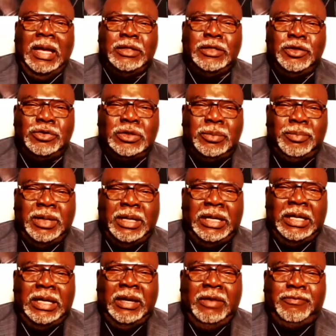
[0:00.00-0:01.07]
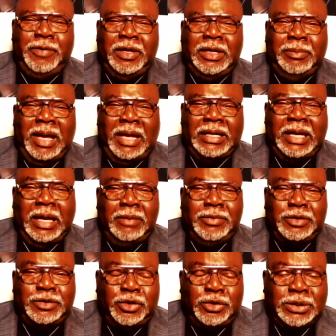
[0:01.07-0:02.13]
used to be if anybody came to
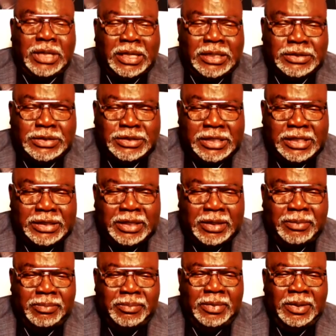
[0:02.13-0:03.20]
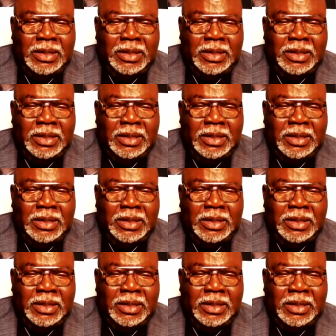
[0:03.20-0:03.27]
church, I could see them.